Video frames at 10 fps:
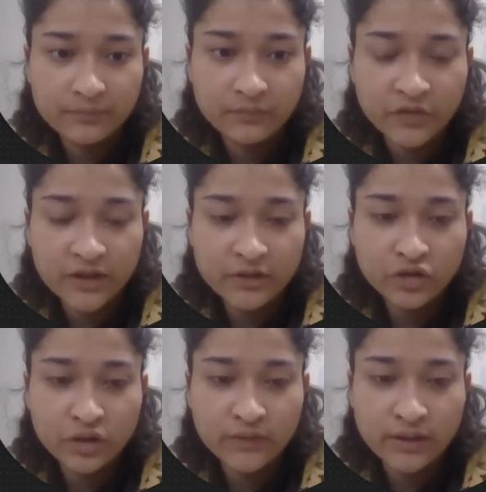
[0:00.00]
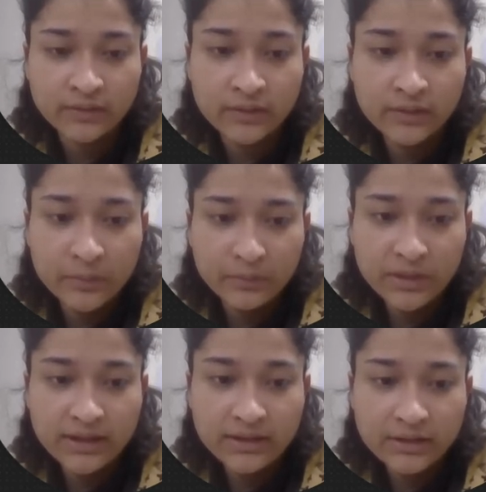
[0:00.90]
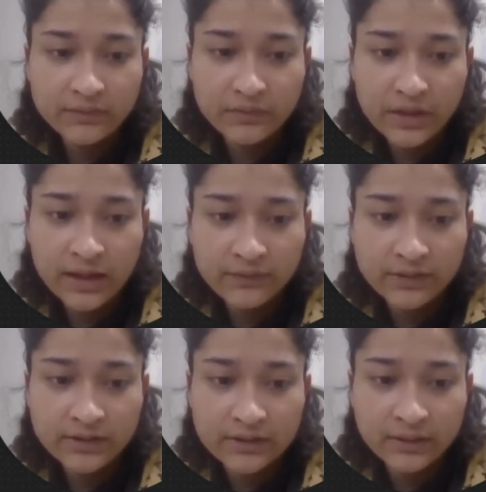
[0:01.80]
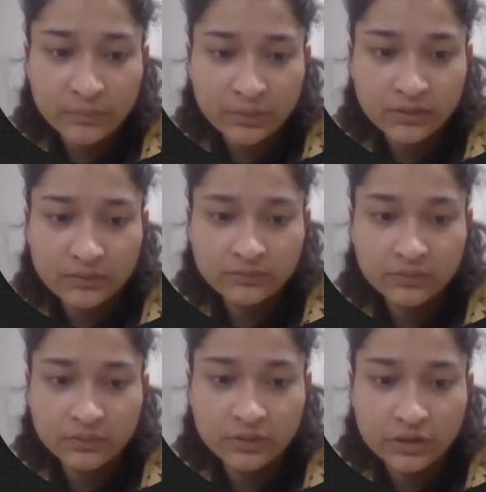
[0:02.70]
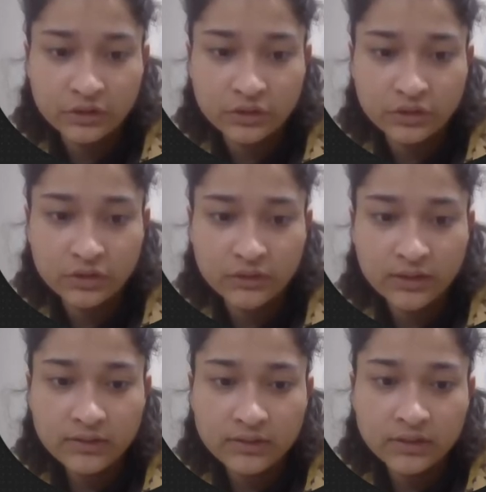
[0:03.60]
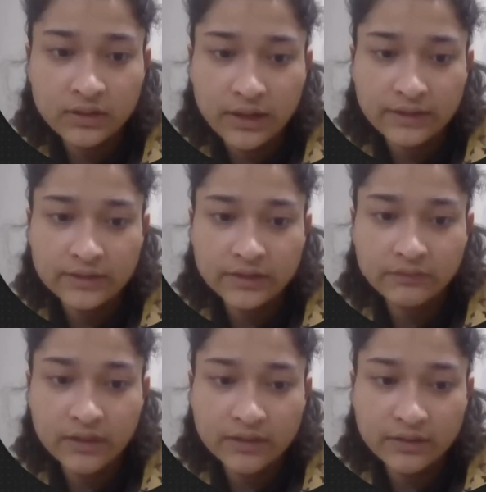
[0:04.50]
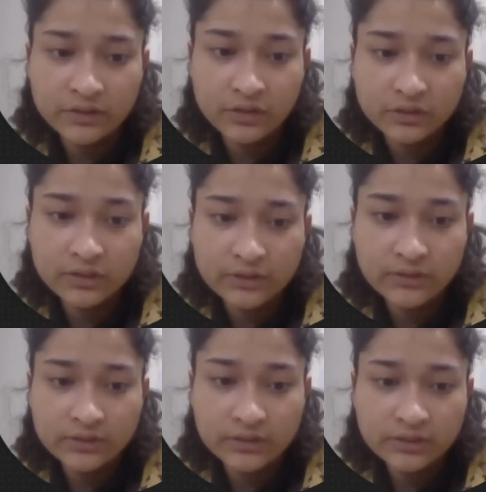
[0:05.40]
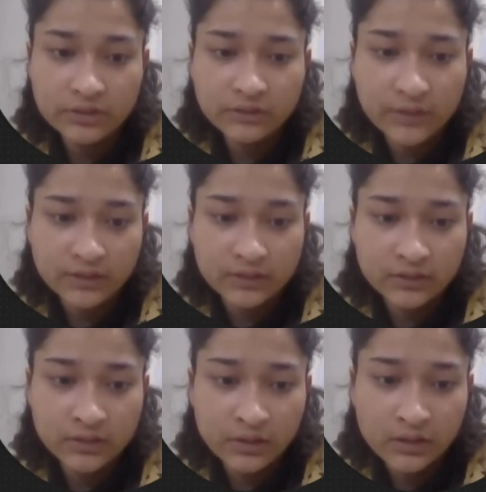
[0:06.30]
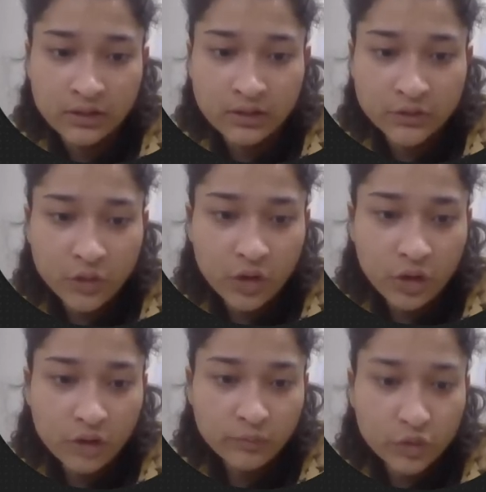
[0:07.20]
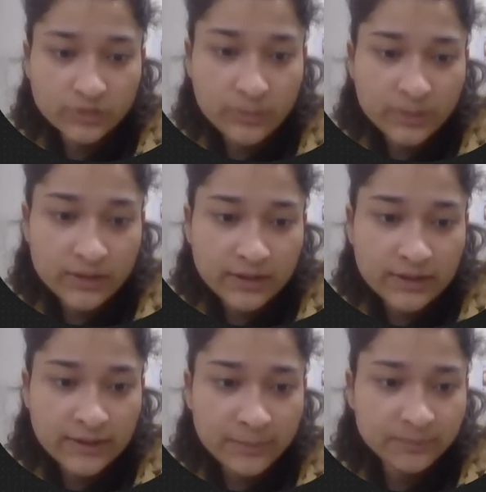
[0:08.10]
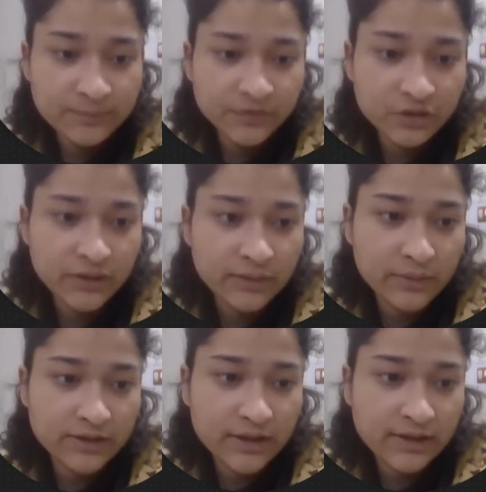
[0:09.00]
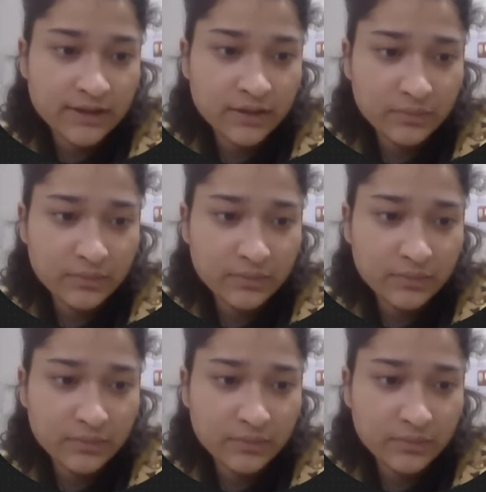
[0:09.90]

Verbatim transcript: 1 XOR 1 means we have this number 0 0 1, and this one is also 0 0 0 1. So all, both the bits are same. So when the bits are same,